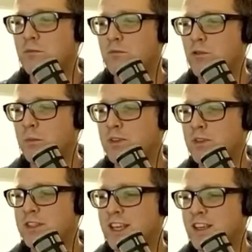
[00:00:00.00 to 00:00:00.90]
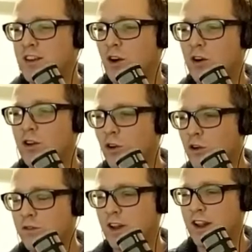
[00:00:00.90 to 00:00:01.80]
property
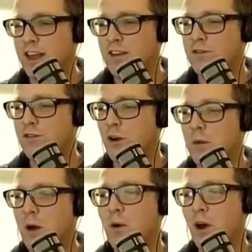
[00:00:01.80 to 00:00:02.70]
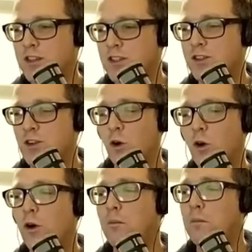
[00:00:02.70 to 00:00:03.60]
unlawfully from a person
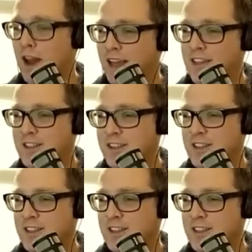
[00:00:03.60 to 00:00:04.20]
or place.